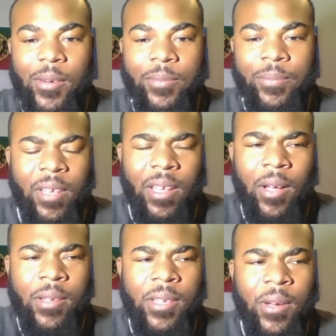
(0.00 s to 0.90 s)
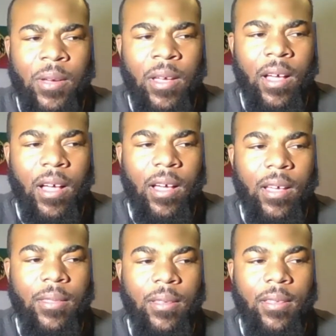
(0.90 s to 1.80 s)
and also
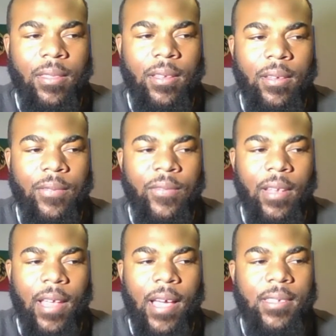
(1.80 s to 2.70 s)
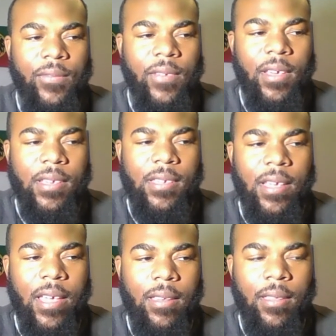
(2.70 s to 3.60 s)
the philosophies
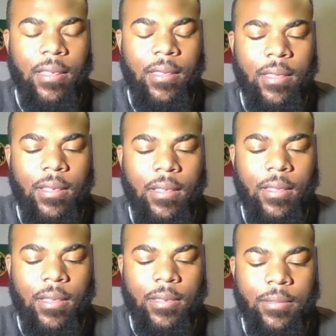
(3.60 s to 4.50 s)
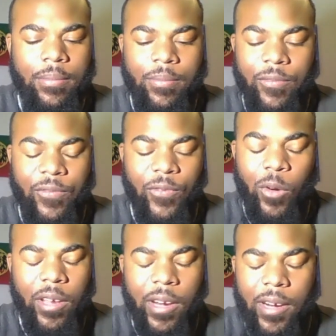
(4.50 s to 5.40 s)
and the 4
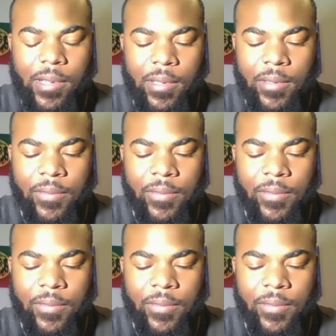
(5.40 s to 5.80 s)
years of